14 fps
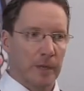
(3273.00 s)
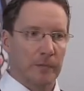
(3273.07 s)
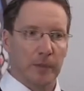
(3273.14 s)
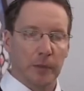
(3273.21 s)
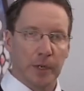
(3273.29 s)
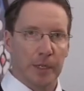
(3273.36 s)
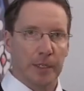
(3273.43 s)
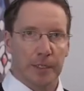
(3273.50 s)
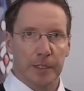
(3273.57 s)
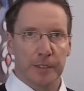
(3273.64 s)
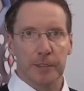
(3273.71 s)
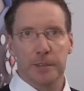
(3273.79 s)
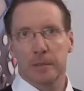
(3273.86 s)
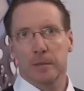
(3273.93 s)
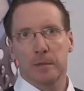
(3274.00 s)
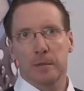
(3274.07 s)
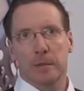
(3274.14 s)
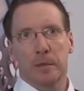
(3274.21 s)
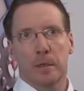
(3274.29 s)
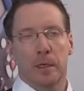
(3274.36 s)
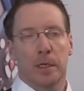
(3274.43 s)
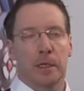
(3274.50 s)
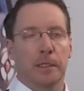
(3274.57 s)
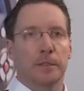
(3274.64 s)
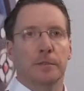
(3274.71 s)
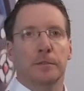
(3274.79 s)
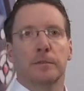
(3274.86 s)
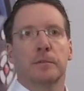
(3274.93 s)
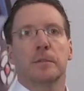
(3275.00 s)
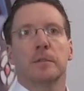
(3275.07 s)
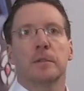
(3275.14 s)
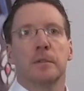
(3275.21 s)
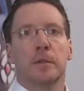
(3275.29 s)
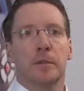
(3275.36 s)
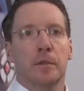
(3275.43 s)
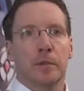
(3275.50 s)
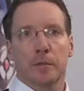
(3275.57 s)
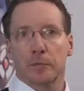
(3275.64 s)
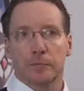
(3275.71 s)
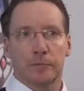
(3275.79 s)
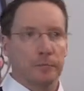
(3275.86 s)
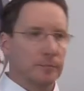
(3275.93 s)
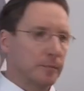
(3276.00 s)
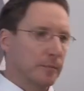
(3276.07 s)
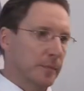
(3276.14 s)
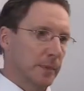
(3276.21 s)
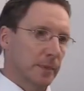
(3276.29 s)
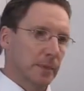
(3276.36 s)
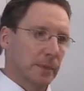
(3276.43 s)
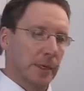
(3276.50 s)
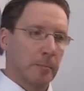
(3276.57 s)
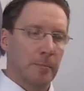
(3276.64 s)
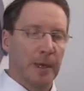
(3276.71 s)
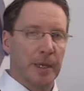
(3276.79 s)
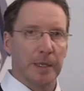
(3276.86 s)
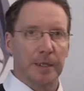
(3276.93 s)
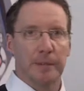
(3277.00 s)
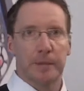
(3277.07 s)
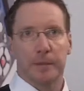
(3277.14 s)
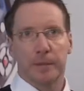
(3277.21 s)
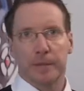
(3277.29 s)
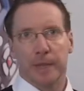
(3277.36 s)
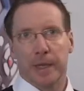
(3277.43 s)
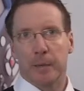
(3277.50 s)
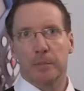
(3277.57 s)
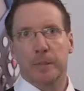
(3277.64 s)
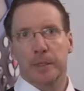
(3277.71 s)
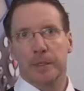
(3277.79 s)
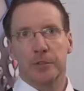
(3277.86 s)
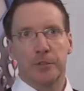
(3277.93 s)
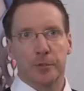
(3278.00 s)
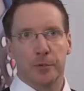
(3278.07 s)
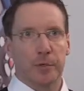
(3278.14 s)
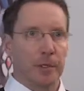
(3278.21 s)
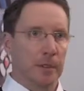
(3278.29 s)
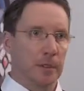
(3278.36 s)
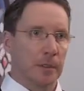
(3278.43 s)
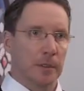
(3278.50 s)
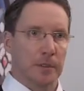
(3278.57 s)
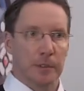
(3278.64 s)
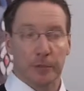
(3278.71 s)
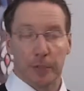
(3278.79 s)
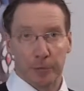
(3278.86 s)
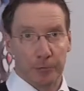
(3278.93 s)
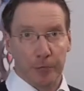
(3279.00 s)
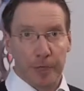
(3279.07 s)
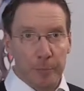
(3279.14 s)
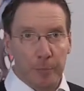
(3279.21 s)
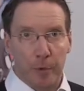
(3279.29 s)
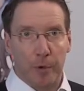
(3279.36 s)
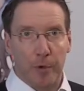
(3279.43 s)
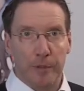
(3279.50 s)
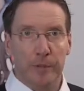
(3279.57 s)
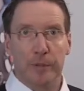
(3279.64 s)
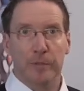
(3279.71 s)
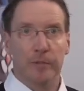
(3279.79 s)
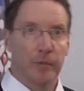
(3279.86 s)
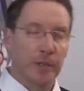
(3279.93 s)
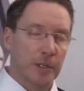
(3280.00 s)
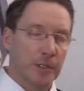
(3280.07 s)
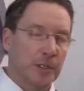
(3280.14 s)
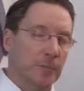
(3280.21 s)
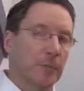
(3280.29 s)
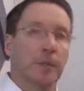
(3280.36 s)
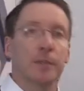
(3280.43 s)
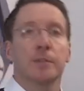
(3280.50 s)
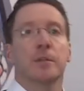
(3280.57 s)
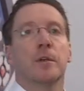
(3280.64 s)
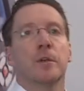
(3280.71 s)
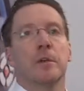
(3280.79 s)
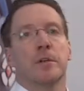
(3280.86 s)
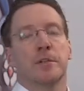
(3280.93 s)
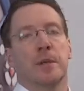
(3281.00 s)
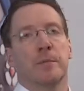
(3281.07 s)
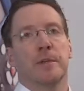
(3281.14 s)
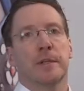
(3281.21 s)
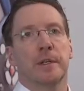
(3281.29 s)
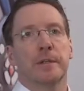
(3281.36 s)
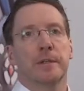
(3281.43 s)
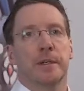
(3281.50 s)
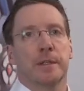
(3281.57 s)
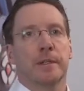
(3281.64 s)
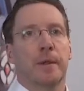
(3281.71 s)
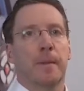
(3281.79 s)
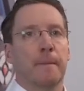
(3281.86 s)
a look at it and embed them into a report for customers or something like that.